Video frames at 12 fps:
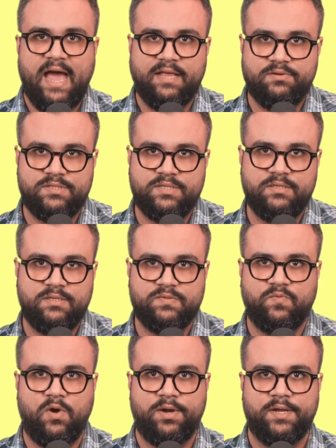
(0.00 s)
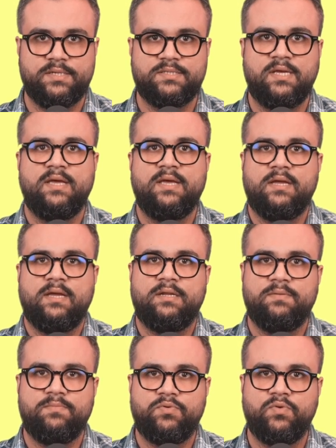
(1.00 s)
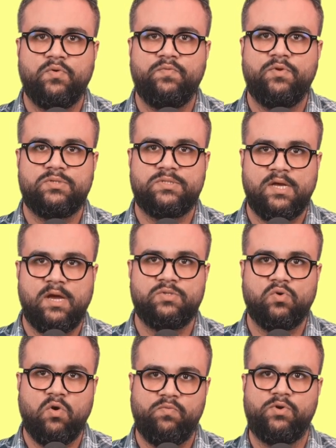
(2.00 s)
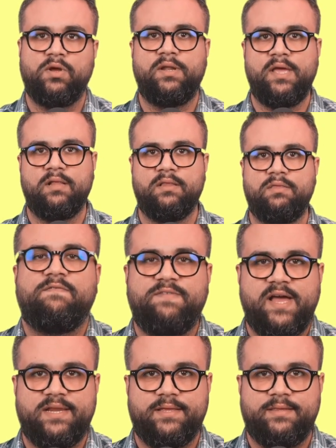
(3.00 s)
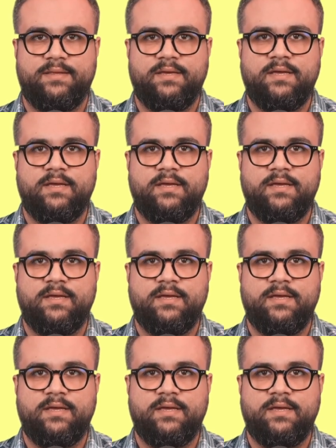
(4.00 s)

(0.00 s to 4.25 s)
Addressing these warnings can improve your site's overall health. Valid.